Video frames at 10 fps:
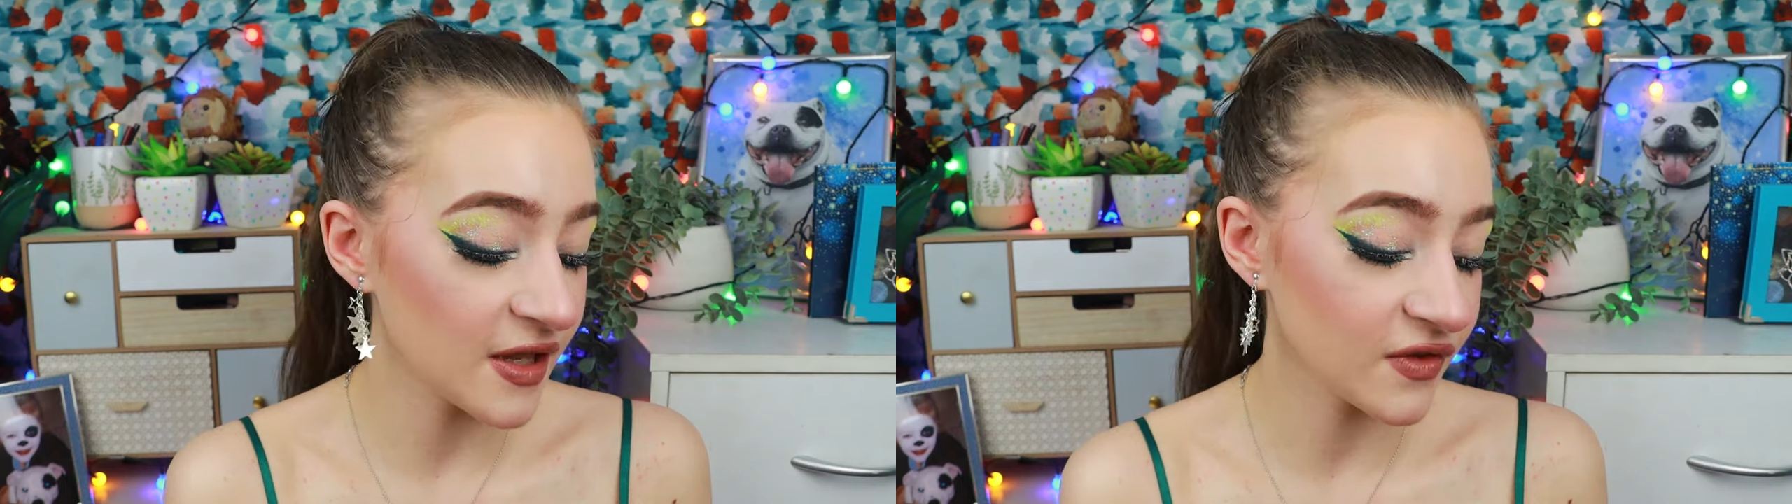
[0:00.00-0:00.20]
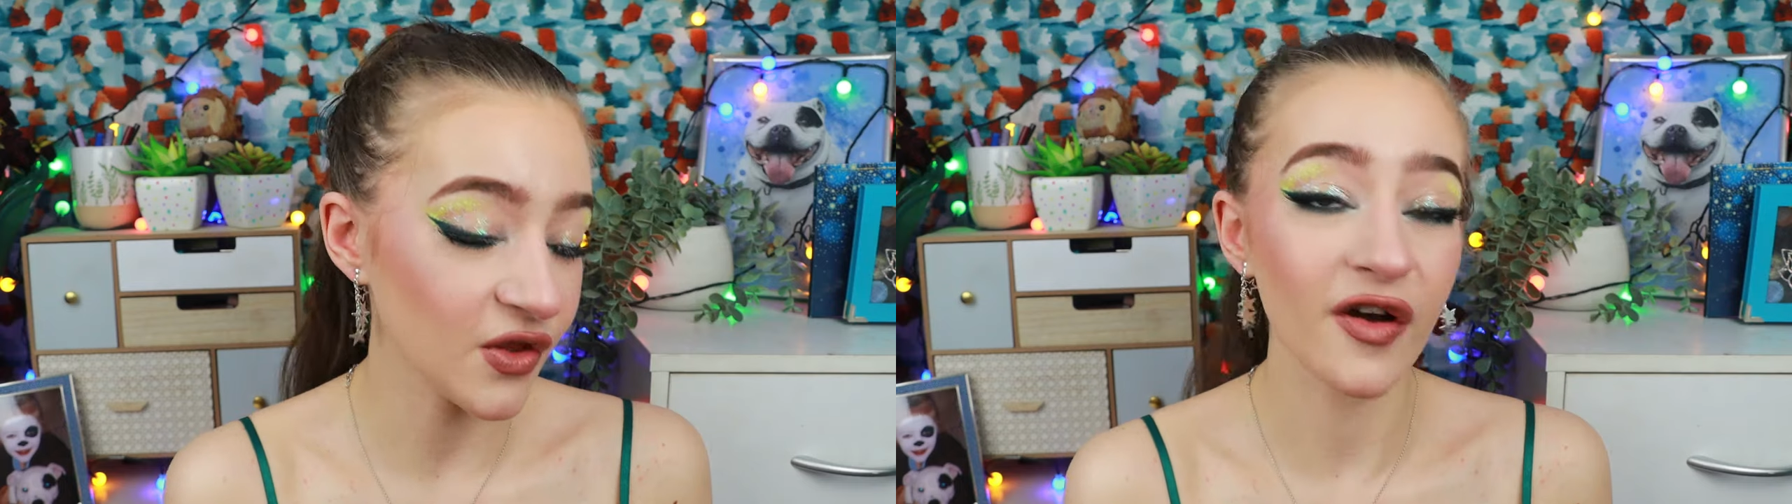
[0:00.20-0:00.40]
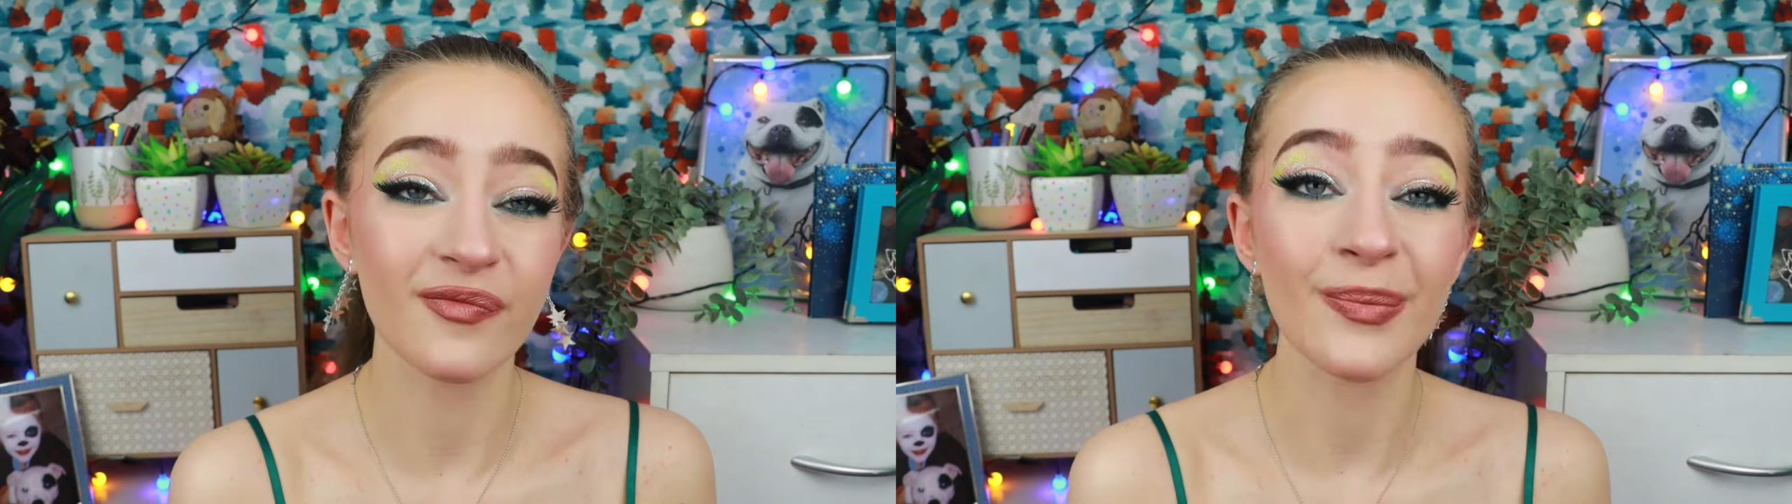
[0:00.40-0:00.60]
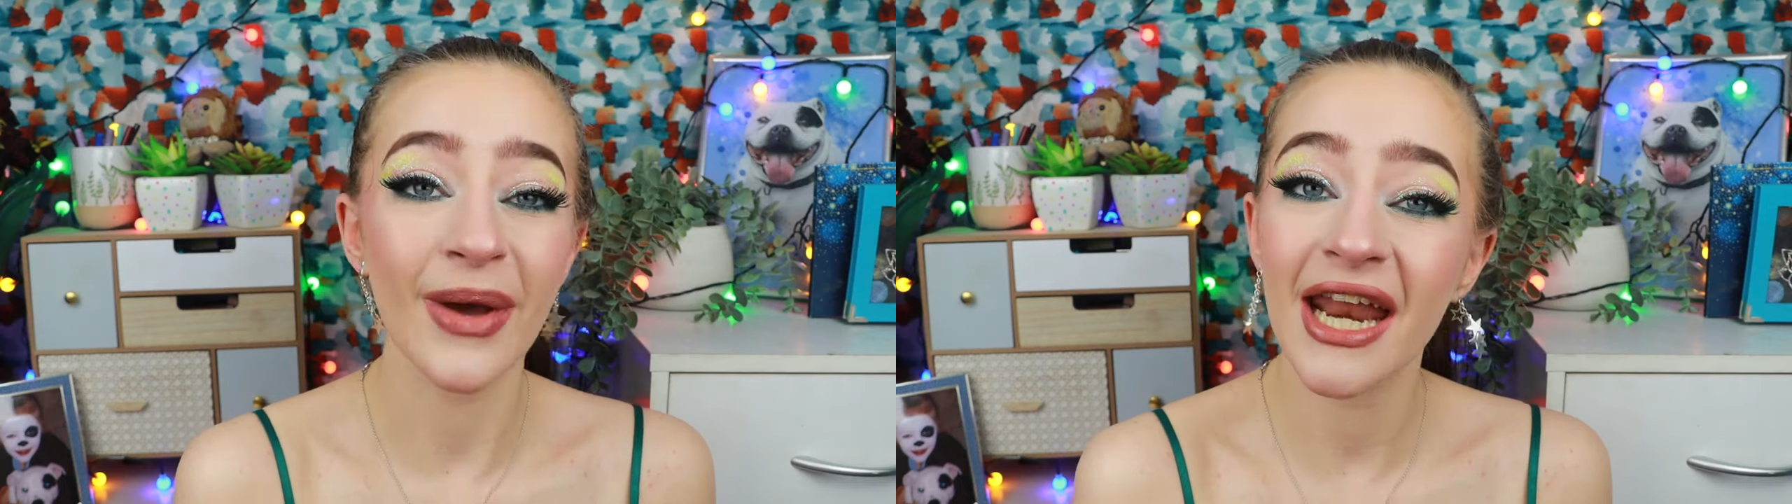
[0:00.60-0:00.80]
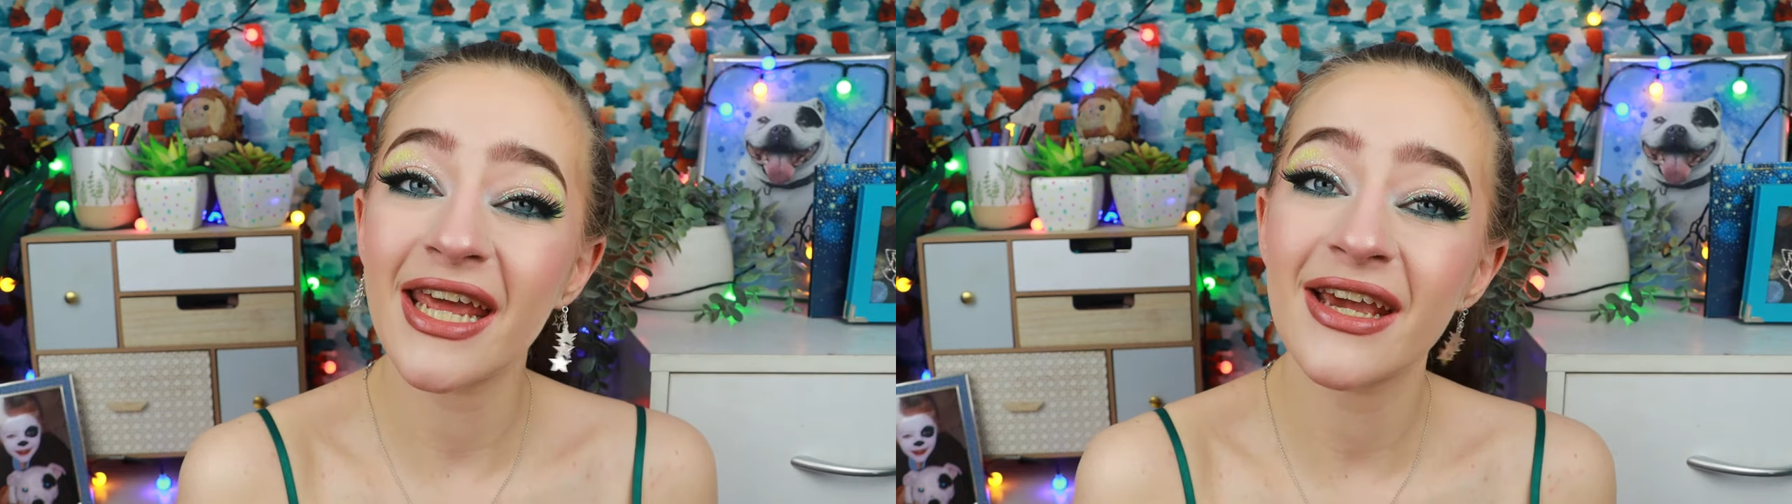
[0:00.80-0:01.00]
even though I've been
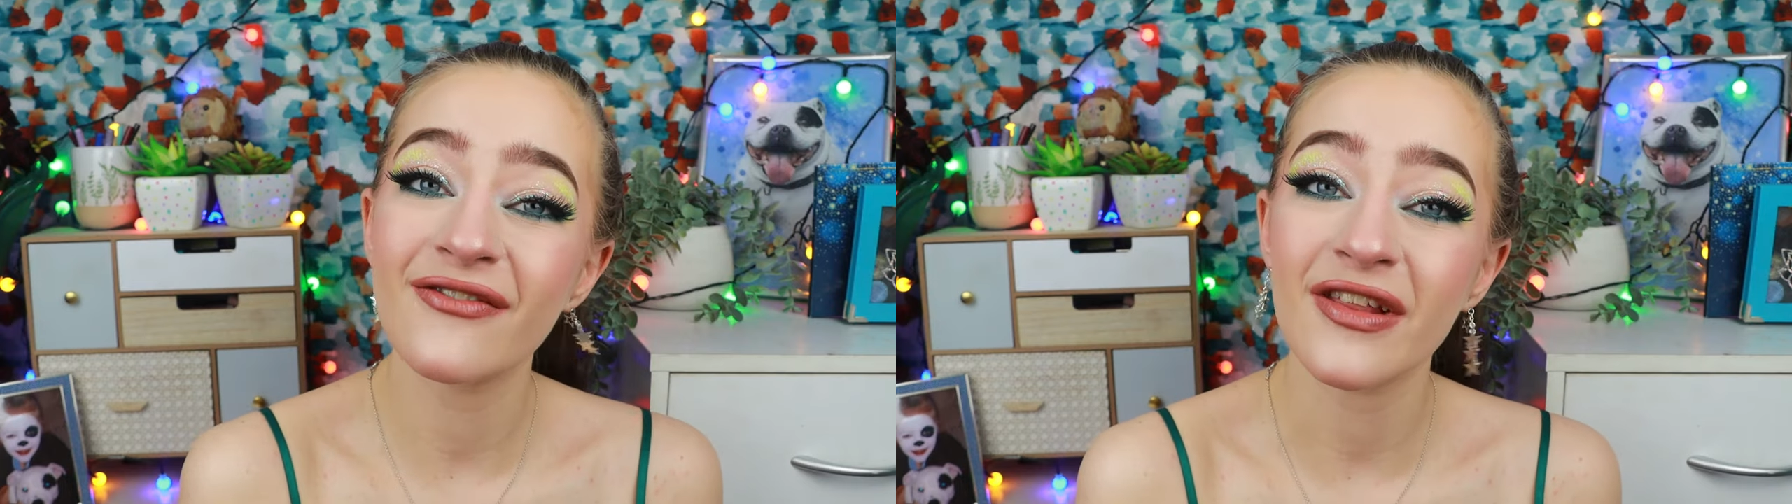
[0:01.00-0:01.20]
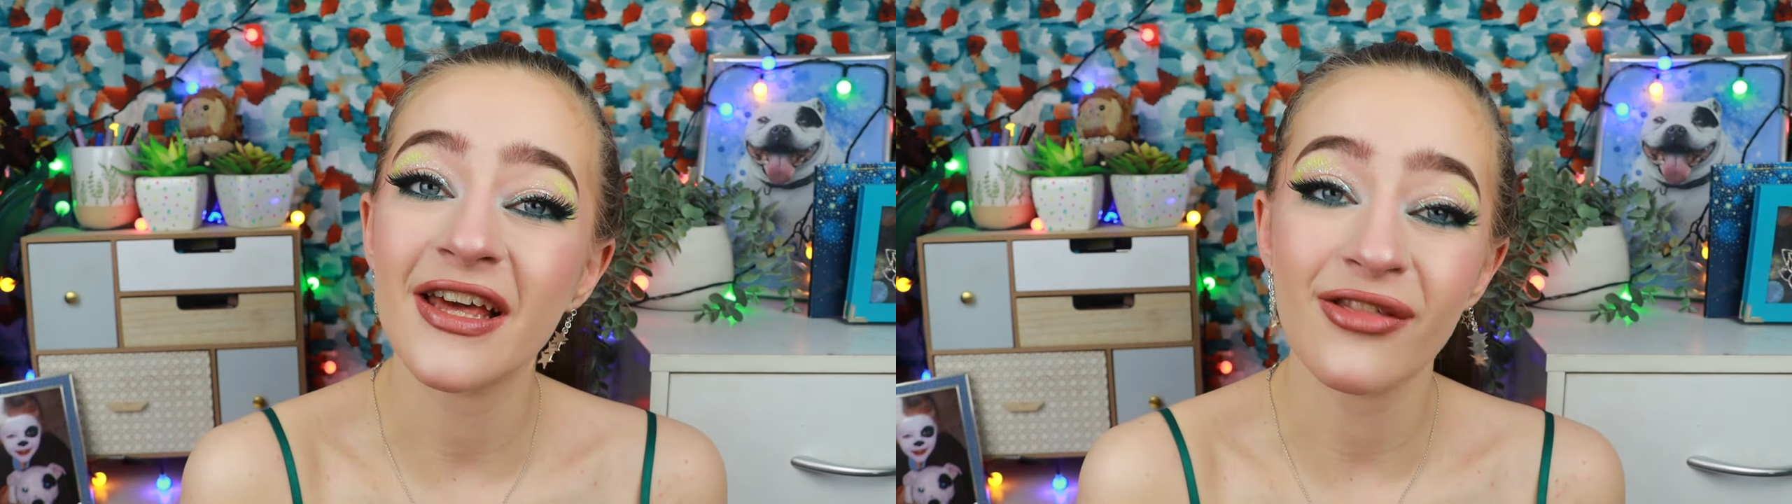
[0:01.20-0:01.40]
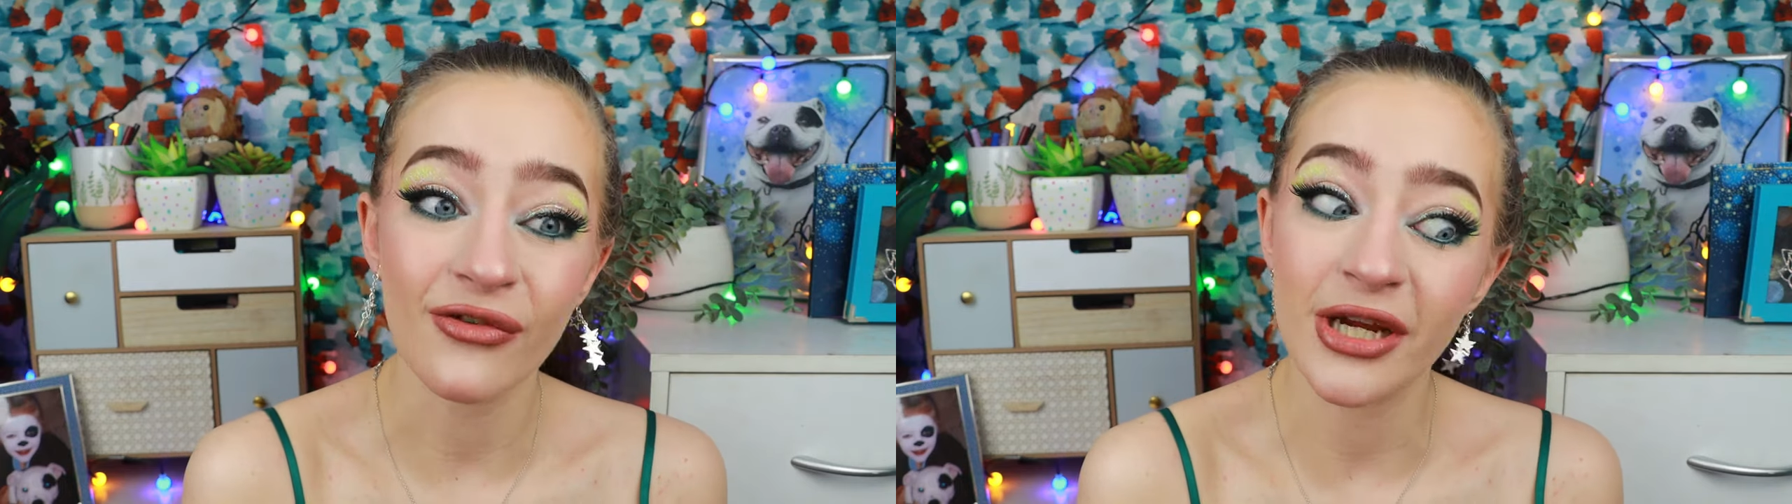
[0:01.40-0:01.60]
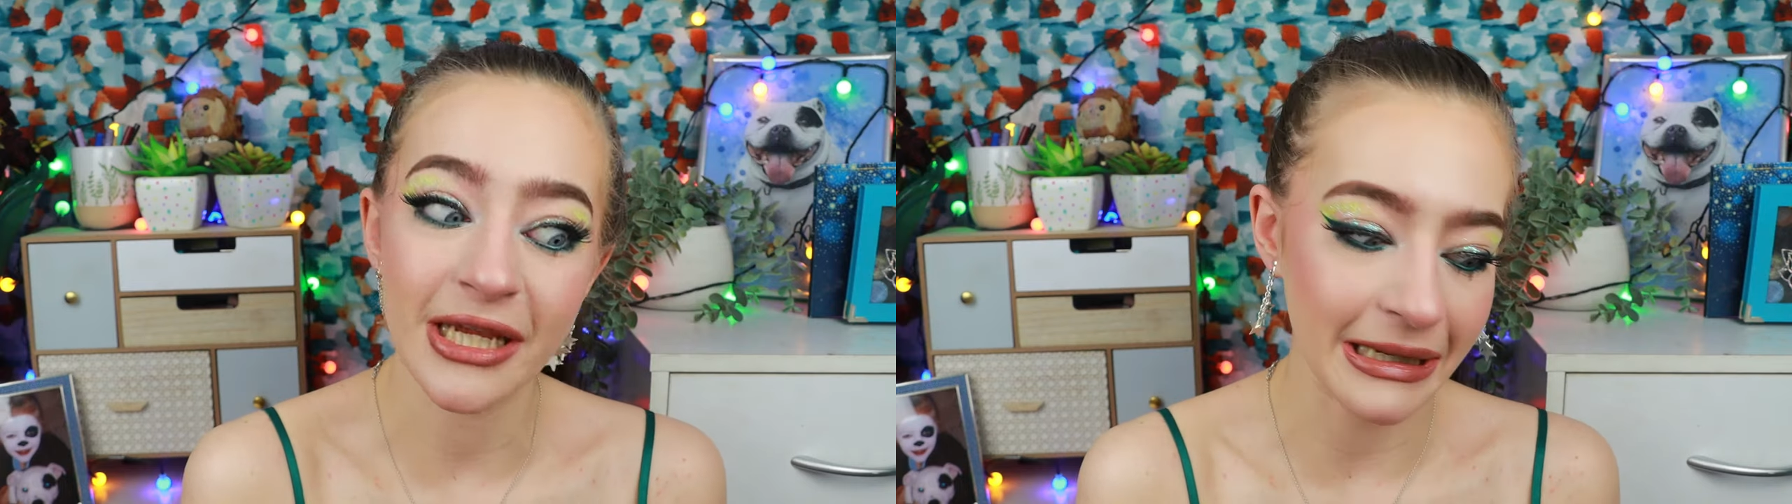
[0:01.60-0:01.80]
panning for like three